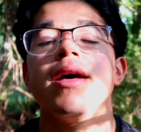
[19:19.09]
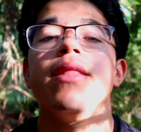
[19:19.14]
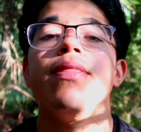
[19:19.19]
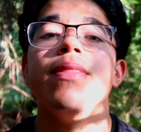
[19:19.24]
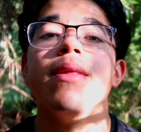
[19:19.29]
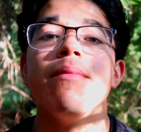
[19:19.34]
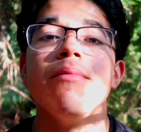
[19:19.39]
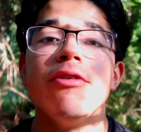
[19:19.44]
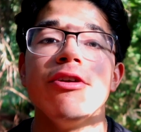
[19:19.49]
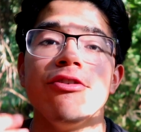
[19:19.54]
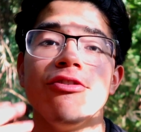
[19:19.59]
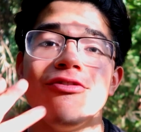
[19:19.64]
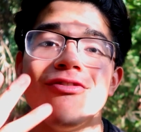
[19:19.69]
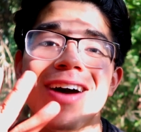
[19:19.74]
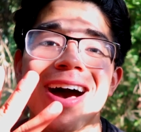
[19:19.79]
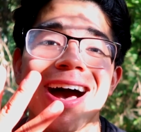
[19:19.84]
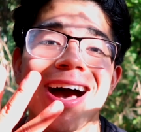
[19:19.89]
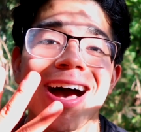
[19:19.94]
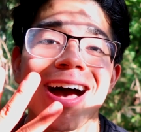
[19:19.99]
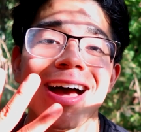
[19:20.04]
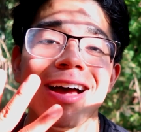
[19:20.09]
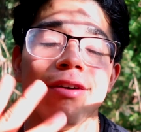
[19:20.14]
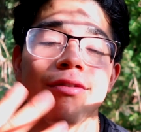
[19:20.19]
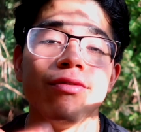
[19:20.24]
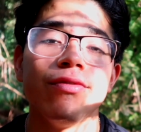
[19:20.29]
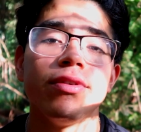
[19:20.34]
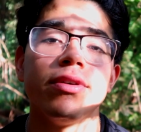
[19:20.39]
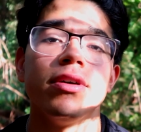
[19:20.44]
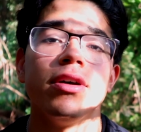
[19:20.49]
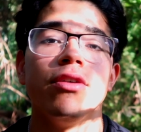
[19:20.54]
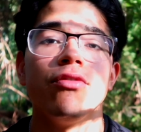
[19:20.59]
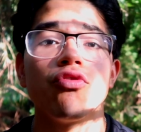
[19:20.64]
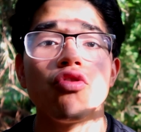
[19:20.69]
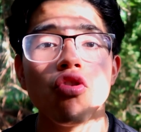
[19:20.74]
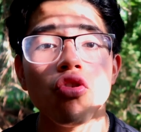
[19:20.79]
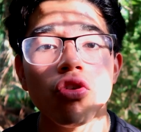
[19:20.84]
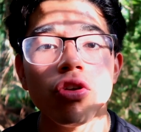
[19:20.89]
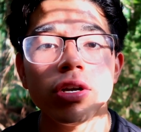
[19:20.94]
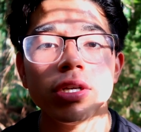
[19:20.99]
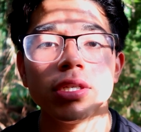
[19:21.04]
Number 5, of
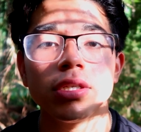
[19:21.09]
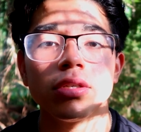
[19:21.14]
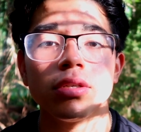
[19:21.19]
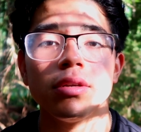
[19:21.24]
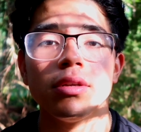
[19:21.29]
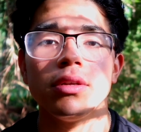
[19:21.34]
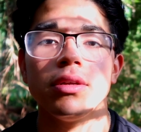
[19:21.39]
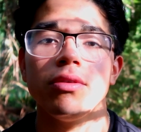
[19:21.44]
course,